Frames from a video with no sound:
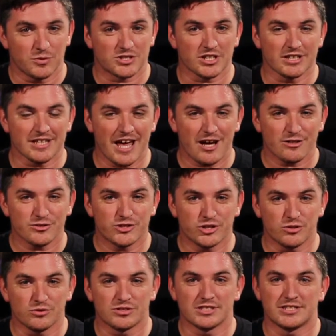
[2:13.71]
which allows
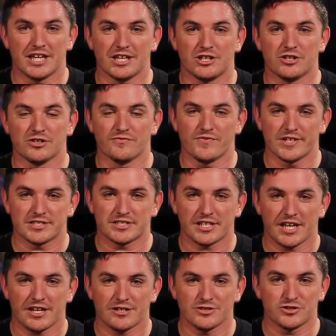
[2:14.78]
you to take your
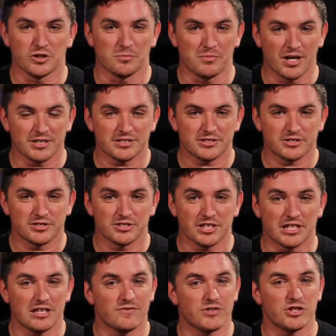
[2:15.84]
investigators, your monsters,
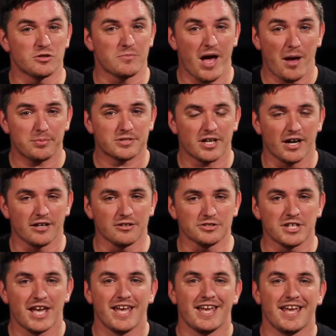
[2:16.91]
and even your map tiles